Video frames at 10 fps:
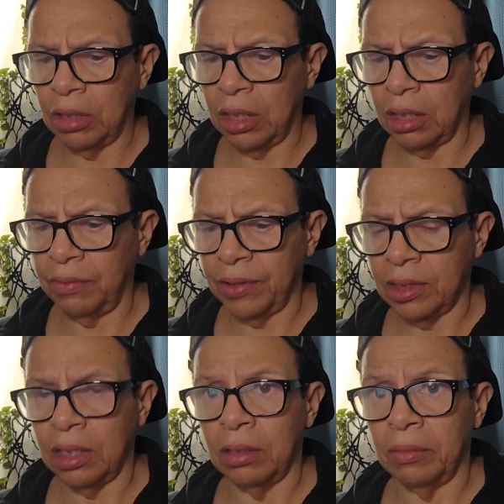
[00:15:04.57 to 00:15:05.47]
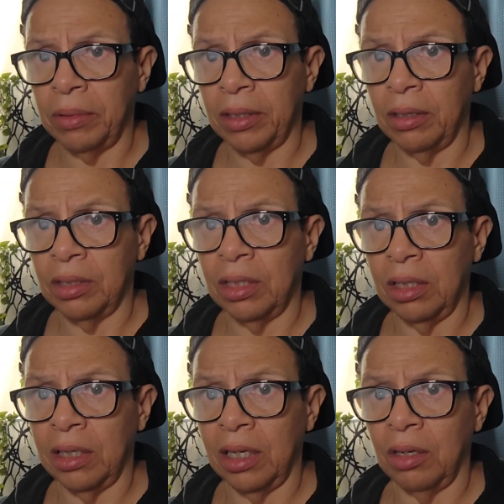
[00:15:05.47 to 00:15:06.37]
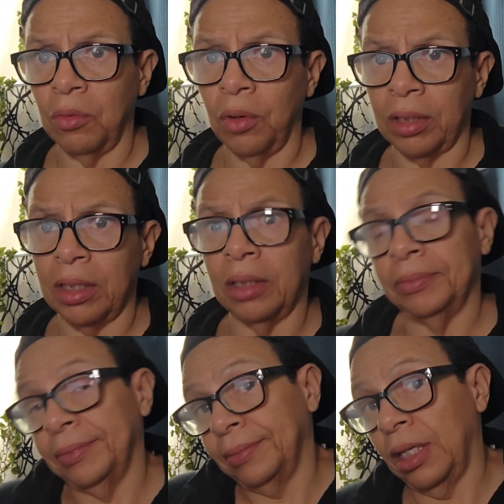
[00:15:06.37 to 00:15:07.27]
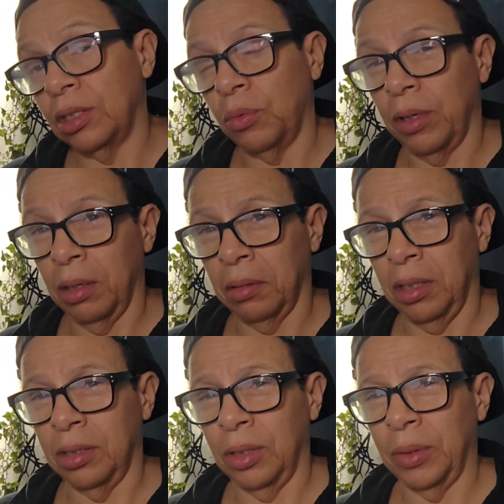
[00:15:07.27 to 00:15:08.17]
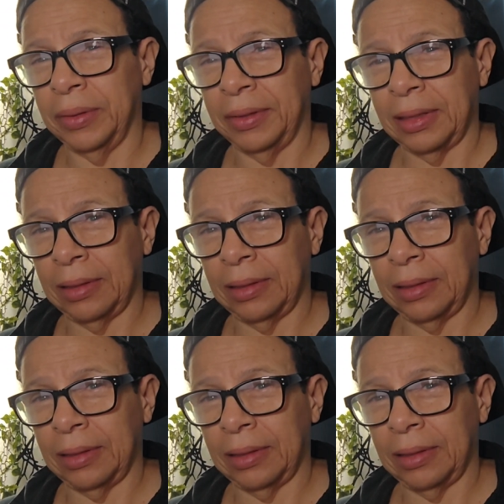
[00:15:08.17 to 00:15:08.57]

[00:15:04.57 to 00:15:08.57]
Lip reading: I gotta fix out, but until I get it worked out, that's the way I'm gonna do it.